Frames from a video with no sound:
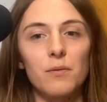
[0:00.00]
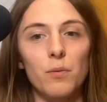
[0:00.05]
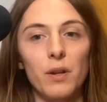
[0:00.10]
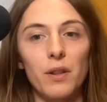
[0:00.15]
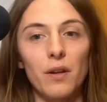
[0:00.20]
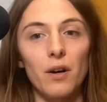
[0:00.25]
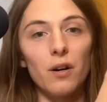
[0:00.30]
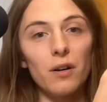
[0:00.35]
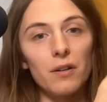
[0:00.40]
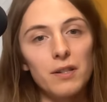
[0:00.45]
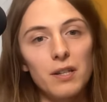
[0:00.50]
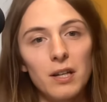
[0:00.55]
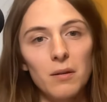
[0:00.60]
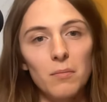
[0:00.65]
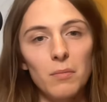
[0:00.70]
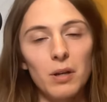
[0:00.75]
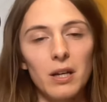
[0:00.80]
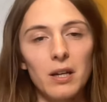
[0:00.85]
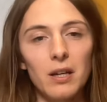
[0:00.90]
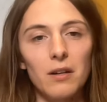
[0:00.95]
with our team
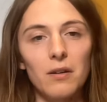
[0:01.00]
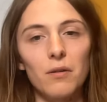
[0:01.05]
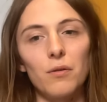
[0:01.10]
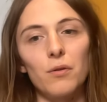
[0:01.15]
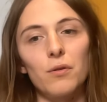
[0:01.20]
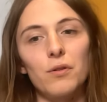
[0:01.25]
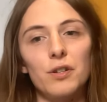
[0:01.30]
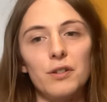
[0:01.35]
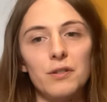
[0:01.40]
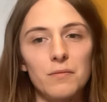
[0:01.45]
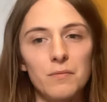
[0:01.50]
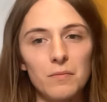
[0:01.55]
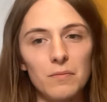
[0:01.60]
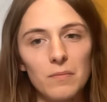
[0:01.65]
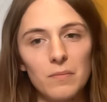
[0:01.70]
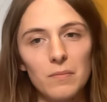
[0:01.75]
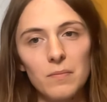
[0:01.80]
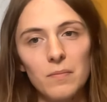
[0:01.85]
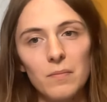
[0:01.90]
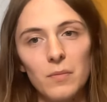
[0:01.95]
here or just
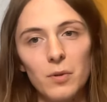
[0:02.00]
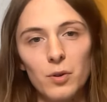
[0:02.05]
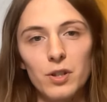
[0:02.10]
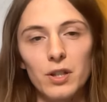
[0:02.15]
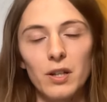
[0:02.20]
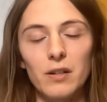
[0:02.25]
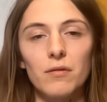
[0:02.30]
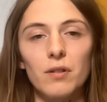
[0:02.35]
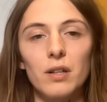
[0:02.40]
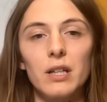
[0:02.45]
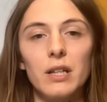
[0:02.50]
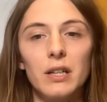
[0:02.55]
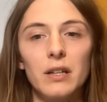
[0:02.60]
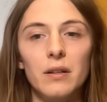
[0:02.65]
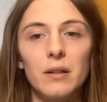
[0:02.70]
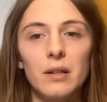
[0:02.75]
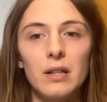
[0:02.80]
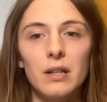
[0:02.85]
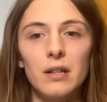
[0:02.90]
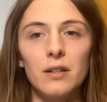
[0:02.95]
more generally.
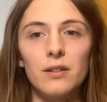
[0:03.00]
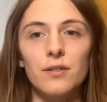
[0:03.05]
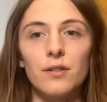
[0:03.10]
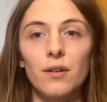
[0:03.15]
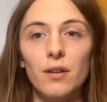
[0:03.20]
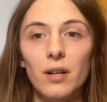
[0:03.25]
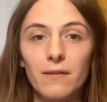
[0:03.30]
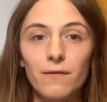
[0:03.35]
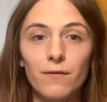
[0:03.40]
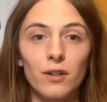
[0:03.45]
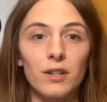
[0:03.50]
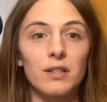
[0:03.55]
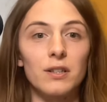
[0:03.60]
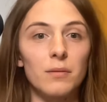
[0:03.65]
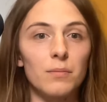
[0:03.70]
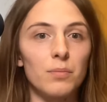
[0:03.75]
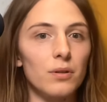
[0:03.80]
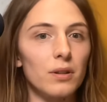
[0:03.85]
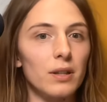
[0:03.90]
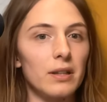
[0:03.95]
So like for
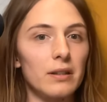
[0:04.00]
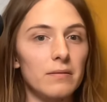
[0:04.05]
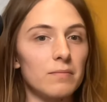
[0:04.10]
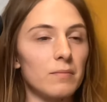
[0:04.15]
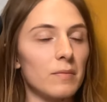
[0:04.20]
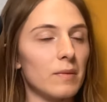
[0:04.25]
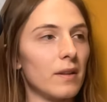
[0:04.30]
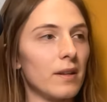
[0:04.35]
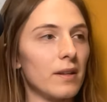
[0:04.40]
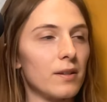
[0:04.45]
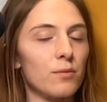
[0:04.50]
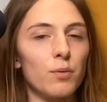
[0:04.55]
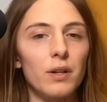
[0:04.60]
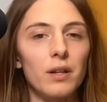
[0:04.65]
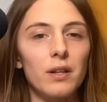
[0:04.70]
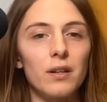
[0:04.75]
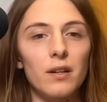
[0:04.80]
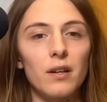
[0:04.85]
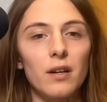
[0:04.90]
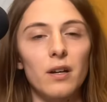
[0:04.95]
example, like this
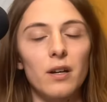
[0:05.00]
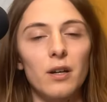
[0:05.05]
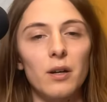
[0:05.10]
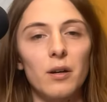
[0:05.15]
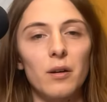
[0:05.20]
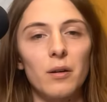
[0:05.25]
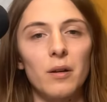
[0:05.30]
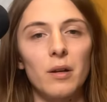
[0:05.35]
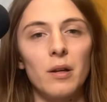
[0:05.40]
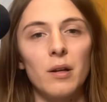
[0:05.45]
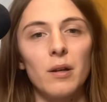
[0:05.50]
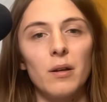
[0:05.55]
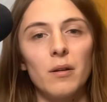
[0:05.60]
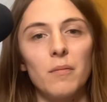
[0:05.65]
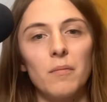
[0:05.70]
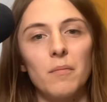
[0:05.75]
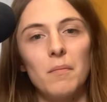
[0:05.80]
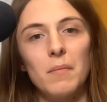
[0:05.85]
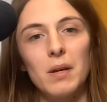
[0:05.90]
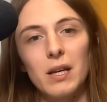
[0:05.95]
week, uh,
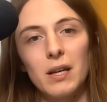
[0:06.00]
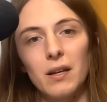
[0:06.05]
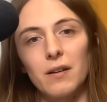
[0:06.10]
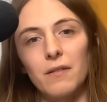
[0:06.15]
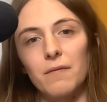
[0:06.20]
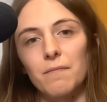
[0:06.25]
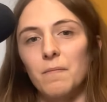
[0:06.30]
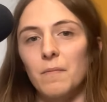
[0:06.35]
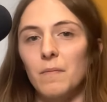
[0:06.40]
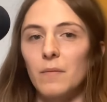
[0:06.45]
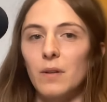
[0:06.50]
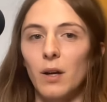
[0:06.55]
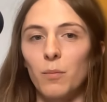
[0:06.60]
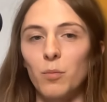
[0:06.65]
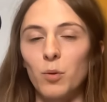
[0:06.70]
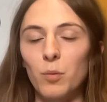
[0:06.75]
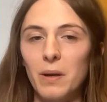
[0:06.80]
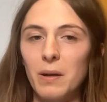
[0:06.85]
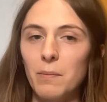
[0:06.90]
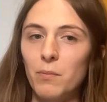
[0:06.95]
me and a
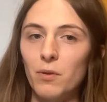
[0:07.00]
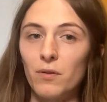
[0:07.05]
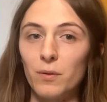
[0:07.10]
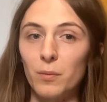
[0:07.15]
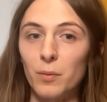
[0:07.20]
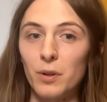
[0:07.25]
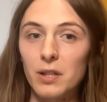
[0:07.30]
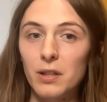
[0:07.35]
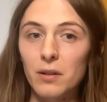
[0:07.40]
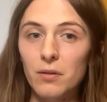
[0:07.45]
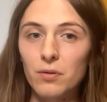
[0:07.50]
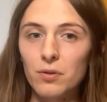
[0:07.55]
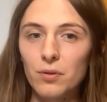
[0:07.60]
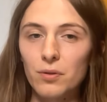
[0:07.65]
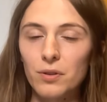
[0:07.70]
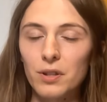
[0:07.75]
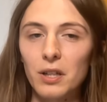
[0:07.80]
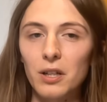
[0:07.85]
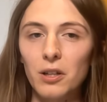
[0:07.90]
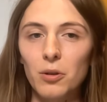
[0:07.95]
couple of people from the TLDraw
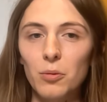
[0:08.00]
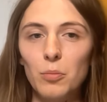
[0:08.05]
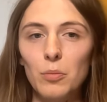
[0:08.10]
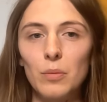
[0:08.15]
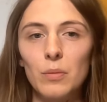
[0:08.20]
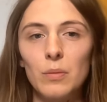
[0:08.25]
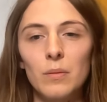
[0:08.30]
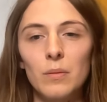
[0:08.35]
team